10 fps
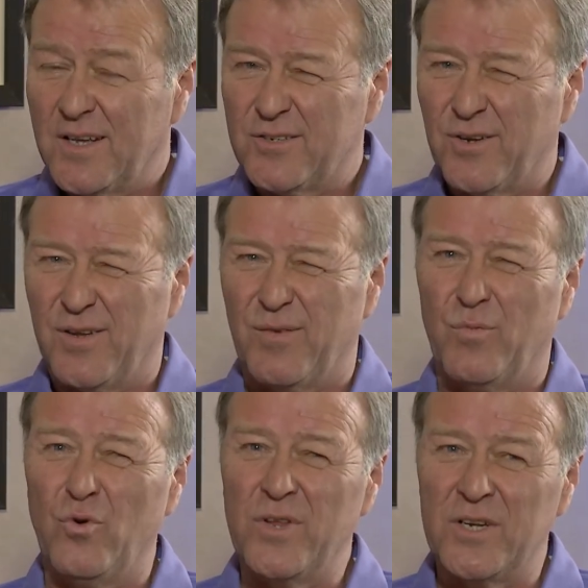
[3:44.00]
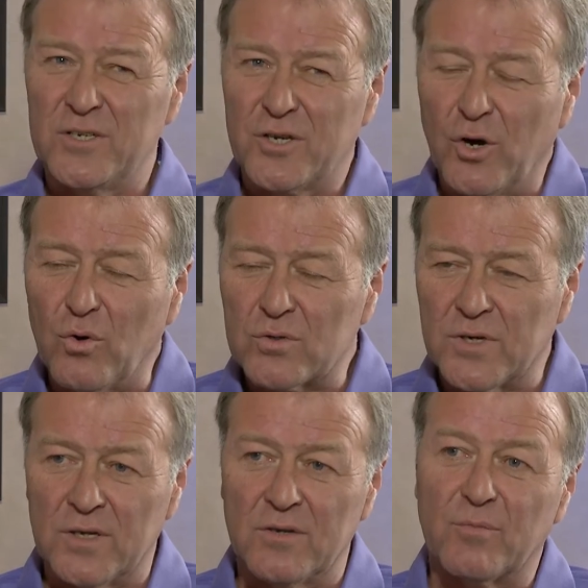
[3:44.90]
So more than his coach,
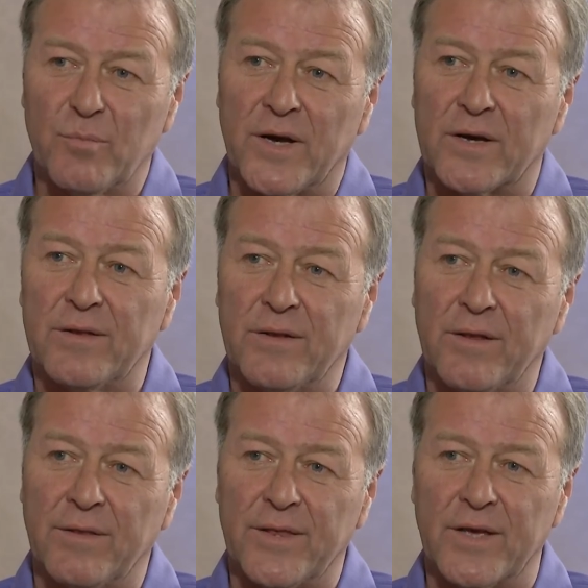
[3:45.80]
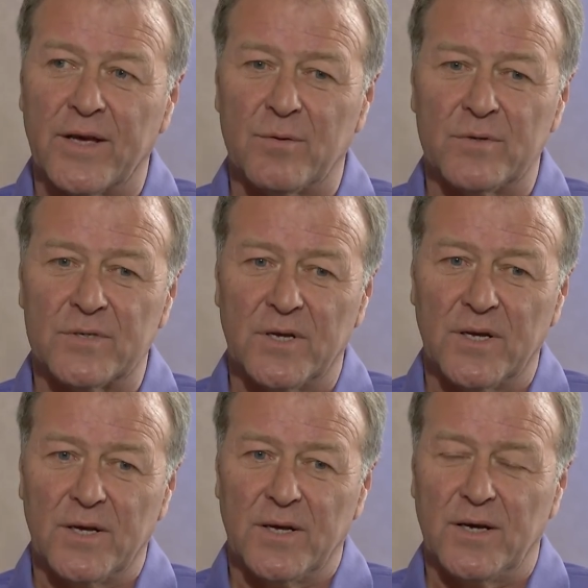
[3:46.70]
I look back and think I was
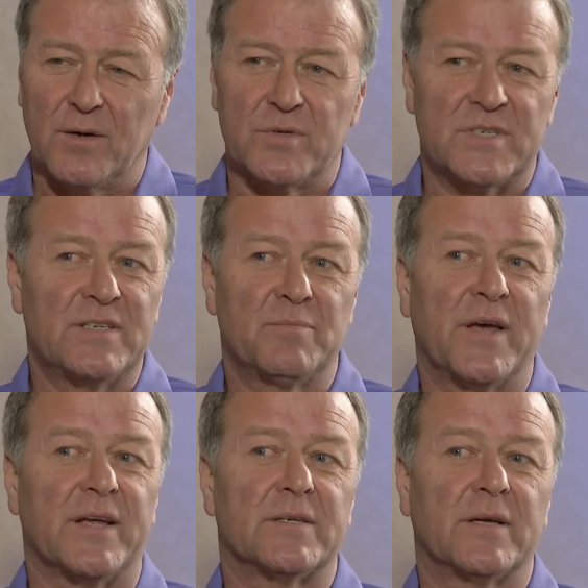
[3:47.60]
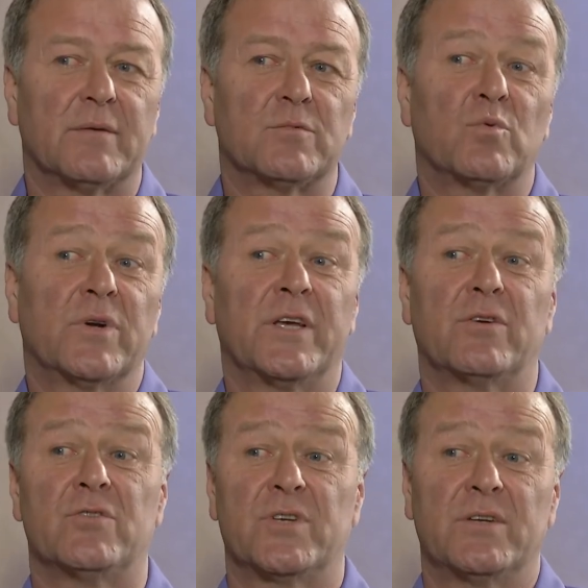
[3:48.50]
his mate. I was one he
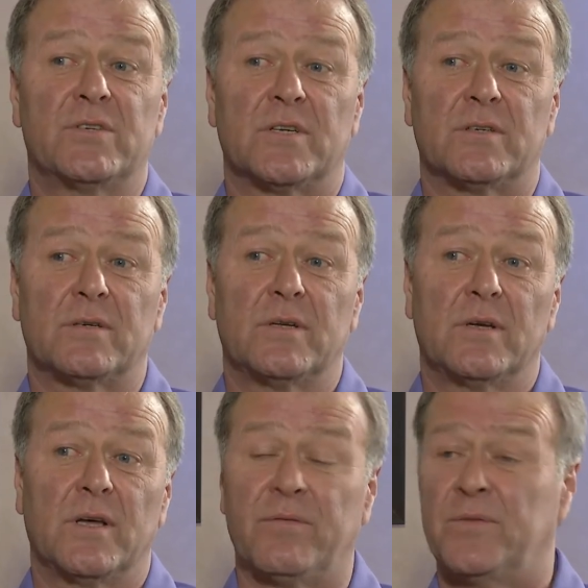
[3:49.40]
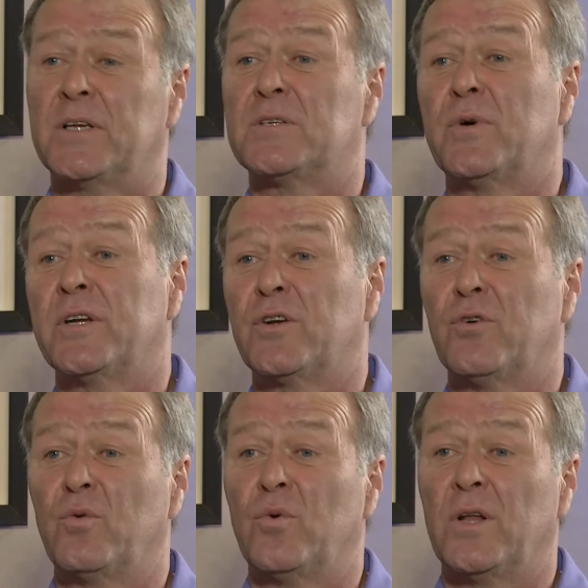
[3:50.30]
could shout at if things weren't
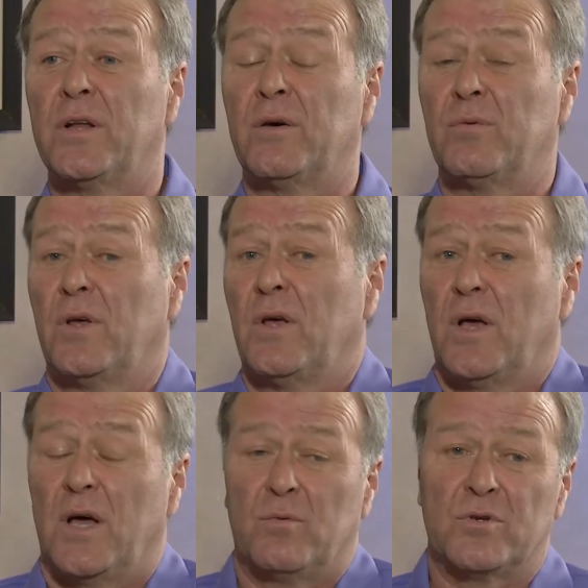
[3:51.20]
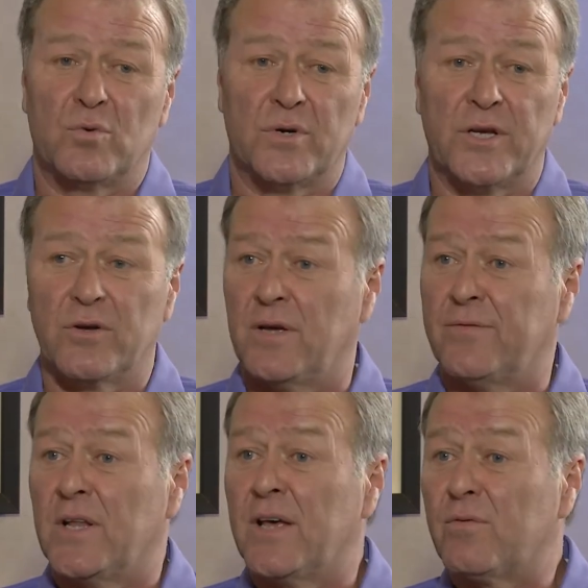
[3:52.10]
going well, and I was one he could
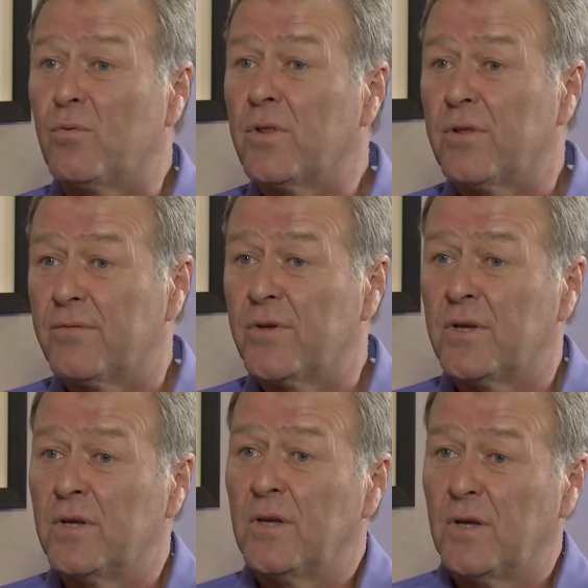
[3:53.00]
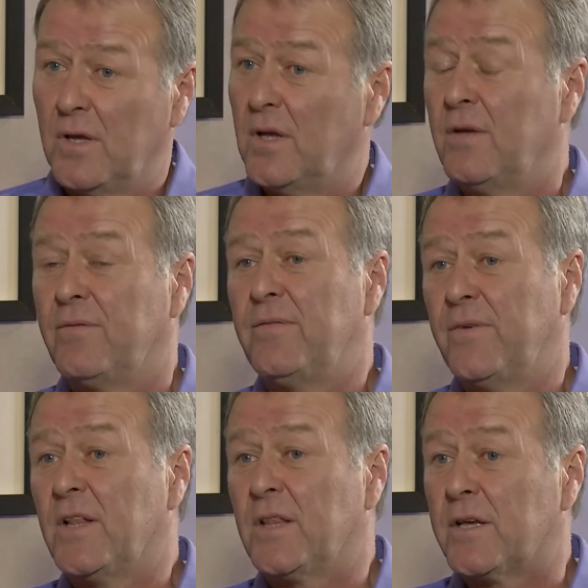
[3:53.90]
have a laugh with if he
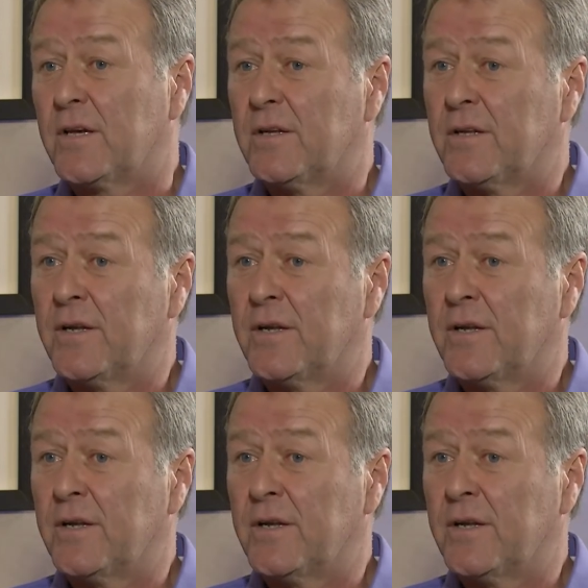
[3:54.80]
felt like it.